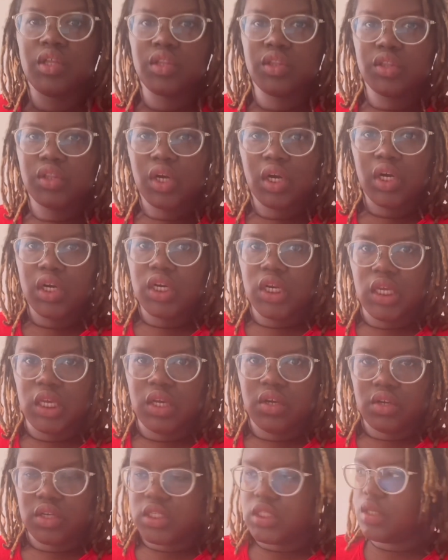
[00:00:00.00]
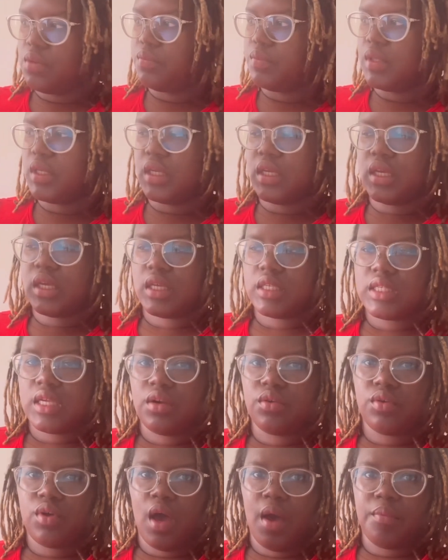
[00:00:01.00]
30 or something because I
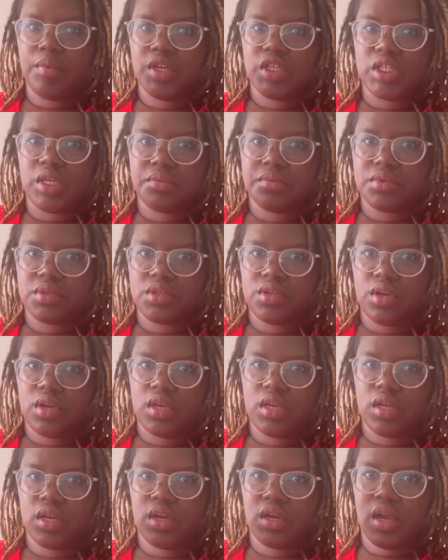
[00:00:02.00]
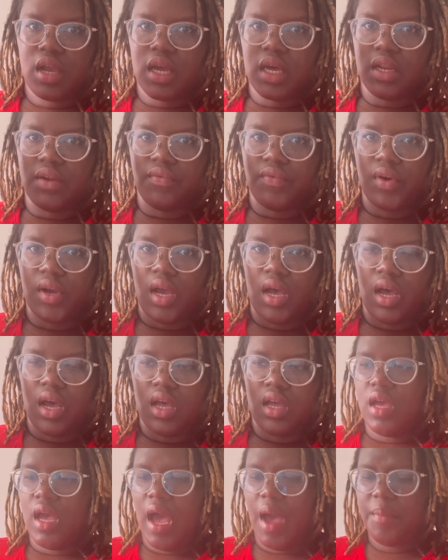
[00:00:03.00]
don't know how many chapters are in here. I kind of
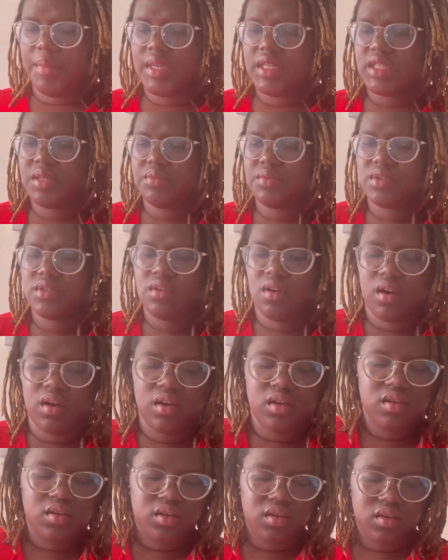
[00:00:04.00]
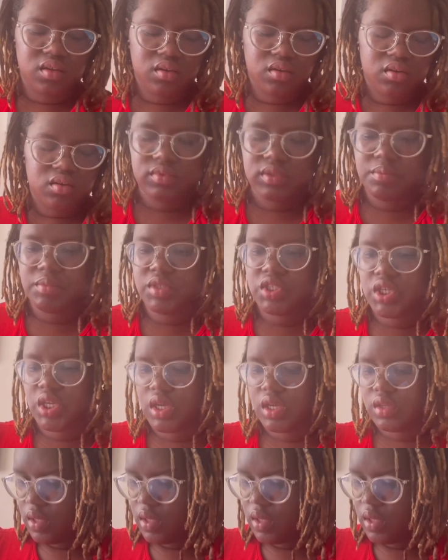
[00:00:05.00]
forgot. How many chapters are in here? Let me check